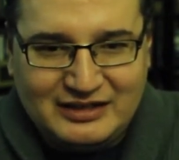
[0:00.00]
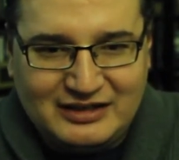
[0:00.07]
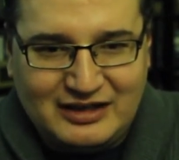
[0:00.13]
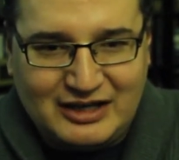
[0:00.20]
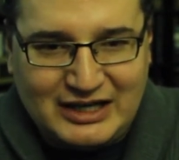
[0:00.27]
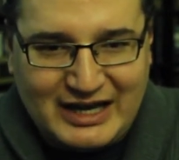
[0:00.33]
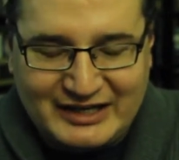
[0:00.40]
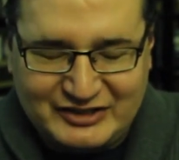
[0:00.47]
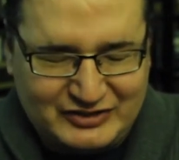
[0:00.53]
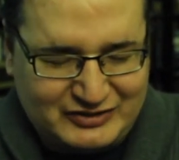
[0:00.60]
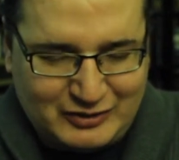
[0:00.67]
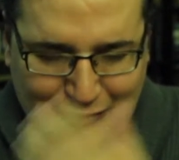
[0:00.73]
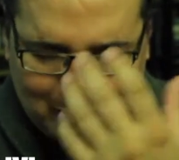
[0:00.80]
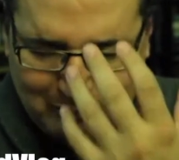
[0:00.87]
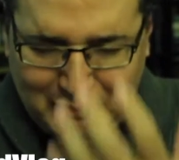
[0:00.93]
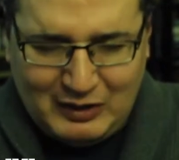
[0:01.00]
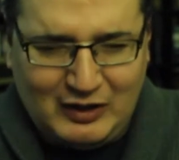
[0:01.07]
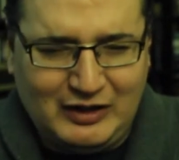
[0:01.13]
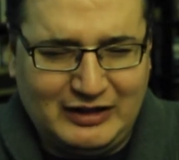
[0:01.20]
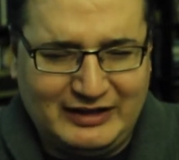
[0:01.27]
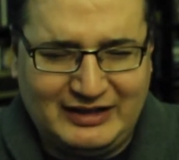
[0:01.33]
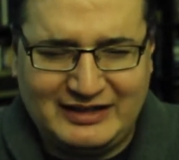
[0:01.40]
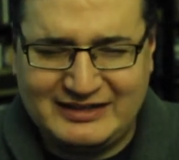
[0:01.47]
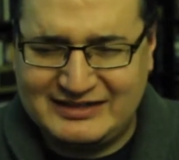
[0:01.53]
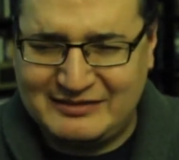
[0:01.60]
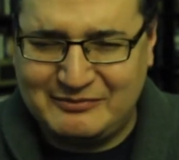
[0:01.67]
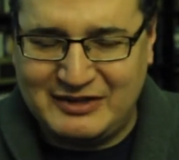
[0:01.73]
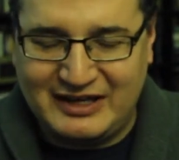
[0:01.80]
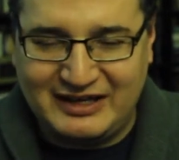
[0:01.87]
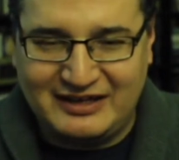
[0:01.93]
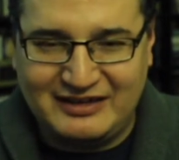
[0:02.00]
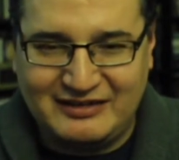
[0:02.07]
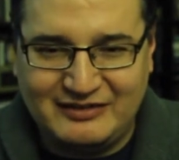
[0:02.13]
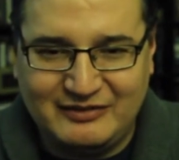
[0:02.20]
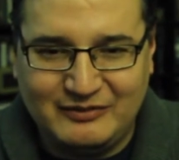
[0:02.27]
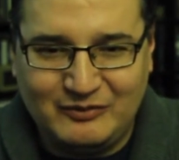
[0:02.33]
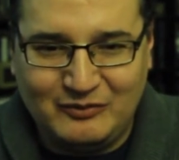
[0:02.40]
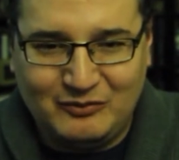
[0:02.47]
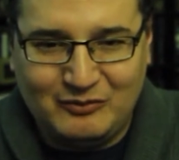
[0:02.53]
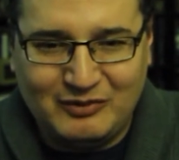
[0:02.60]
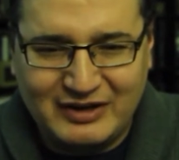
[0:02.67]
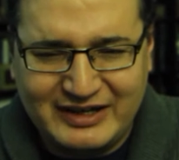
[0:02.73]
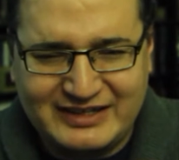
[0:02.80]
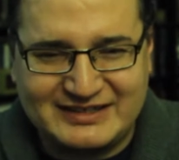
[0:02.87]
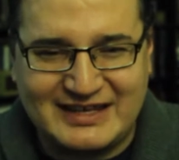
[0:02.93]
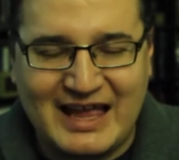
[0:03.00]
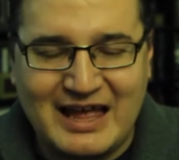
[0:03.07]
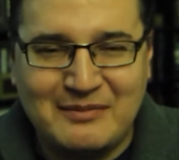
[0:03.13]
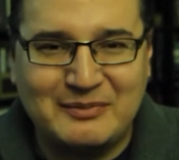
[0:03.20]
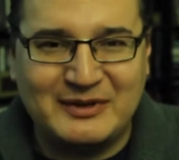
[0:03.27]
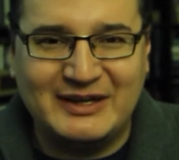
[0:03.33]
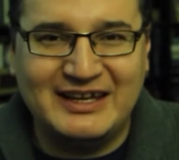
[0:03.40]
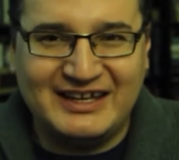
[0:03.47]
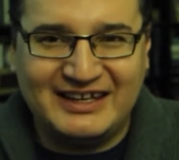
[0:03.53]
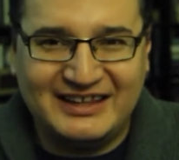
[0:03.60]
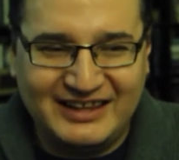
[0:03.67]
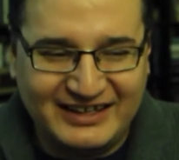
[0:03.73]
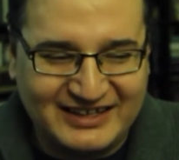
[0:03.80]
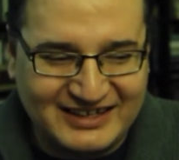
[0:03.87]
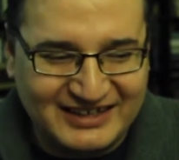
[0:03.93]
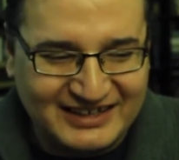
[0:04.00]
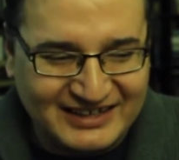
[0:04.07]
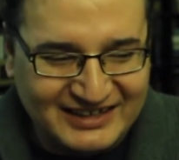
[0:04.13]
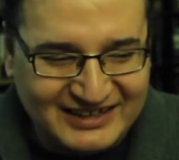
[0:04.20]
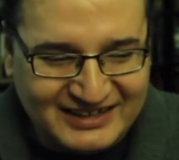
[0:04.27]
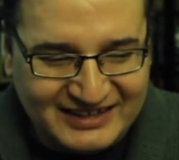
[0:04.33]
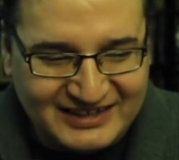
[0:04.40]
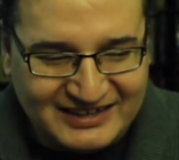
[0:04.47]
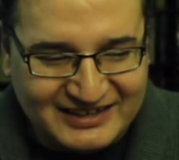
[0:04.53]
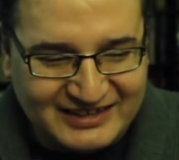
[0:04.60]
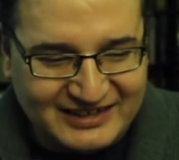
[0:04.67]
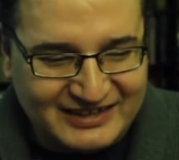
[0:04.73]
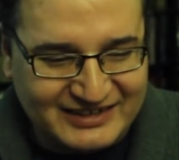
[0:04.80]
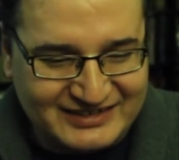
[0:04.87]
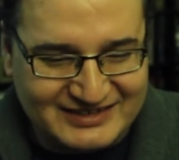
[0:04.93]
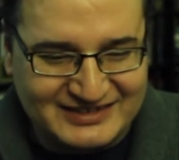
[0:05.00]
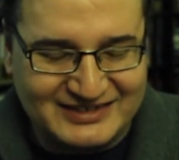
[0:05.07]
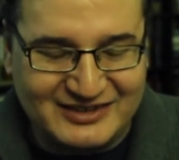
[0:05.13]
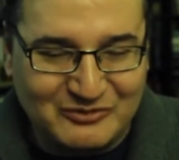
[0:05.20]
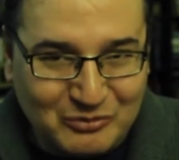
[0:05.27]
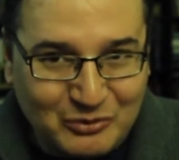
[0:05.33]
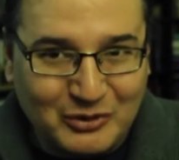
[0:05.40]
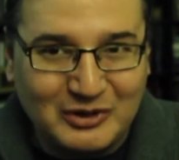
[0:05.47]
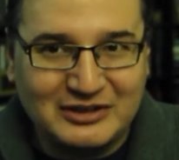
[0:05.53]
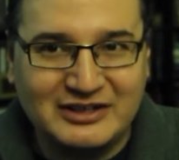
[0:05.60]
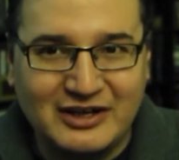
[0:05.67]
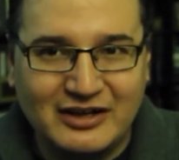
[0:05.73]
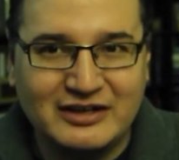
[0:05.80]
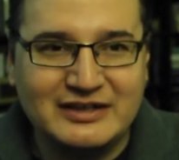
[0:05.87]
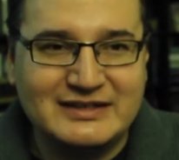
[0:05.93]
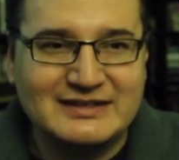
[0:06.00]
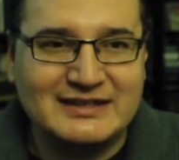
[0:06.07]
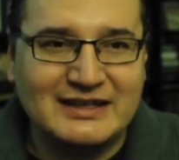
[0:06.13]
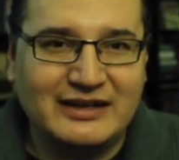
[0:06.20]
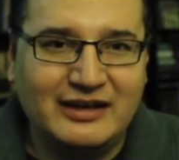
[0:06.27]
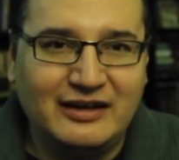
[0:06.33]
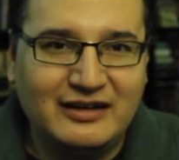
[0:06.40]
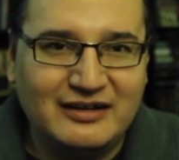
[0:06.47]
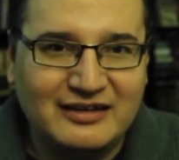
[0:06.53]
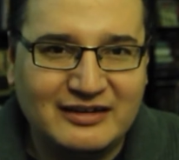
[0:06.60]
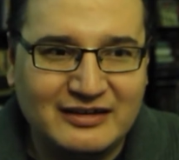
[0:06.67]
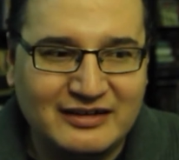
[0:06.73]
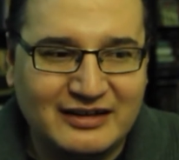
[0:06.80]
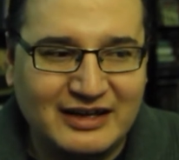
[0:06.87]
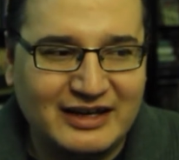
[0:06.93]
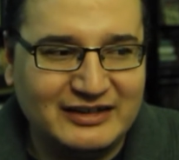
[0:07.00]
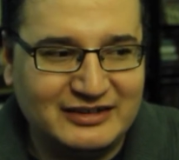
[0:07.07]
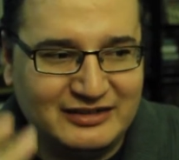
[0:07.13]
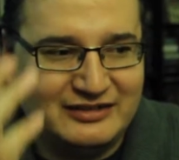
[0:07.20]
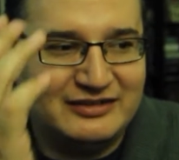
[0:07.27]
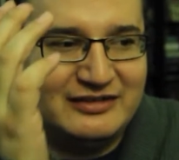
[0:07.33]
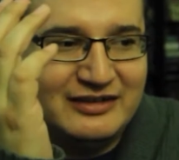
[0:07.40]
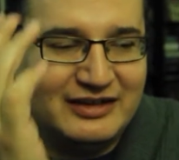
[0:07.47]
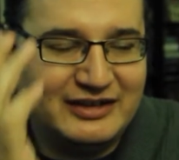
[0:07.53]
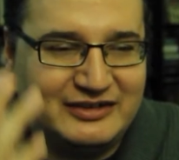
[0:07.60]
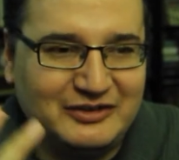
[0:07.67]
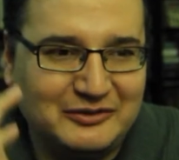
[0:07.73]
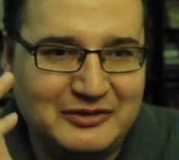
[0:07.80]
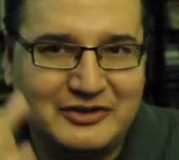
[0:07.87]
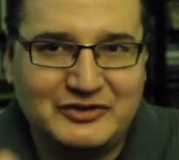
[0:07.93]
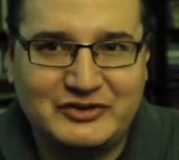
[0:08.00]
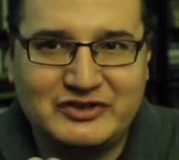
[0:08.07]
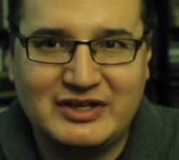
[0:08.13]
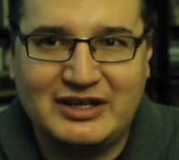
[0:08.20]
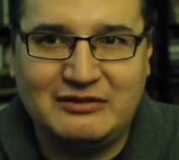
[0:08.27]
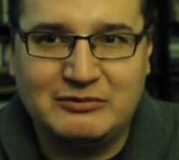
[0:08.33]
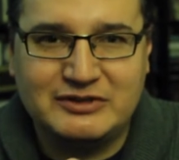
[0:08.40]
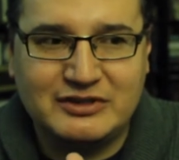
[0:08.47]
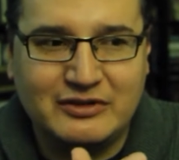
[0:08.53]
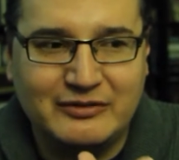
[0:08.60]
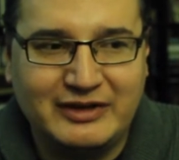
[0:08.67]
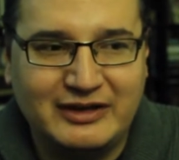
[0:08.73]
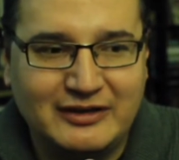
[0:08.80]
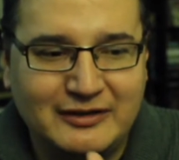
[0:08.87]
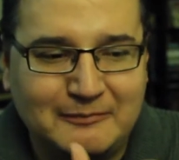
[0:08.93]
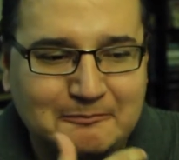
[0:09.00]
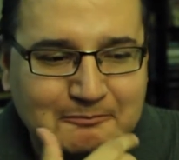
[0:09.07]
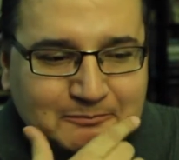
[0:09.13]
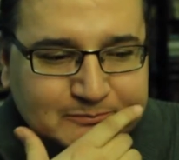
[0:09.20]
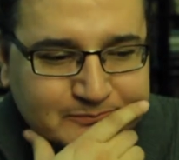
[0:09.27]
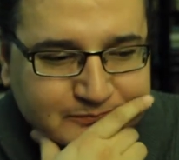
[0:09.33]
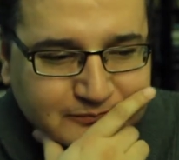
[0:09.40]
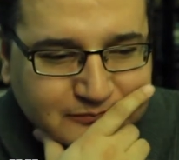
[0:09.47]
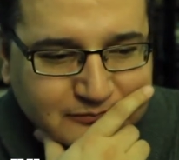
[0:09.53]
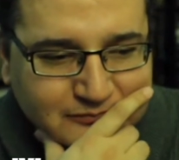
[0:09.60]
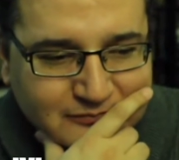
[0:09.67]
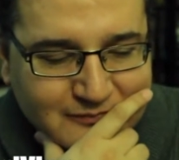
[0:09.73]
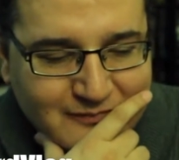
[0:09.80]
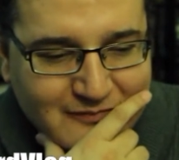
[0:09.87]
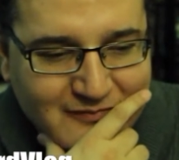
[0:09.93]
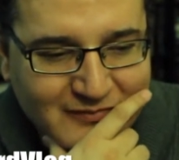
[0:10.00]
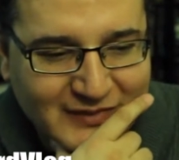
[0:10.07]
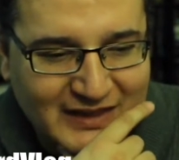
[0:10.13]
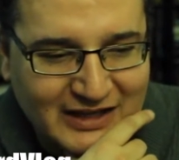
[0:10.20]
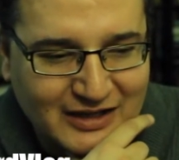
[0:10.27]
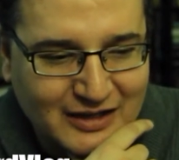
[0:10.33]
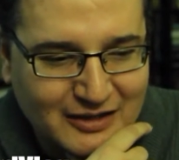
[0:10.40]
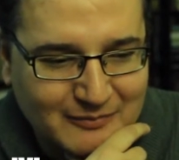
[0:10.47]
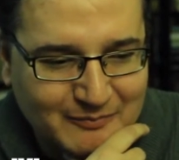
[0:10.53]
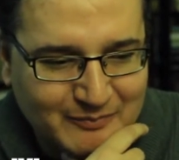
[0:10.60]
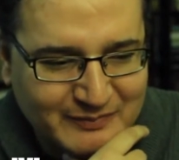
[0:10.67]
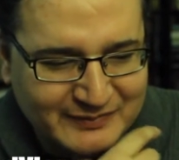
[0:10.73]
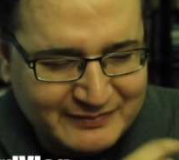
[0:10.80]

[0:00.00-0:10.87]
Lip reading: I just start bawling, because I'm like, what is happening? Like, is the world gone insane? I don't understand what's going on.